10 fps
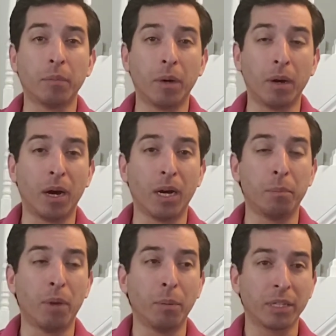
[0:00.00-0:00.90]
a
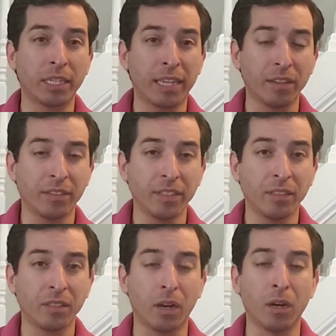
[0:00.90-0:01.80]
public
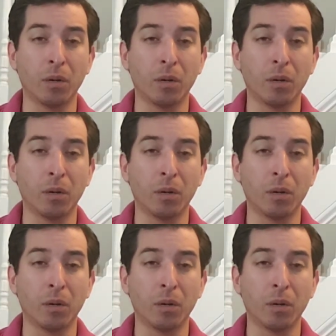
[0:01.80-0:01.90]
accountant, a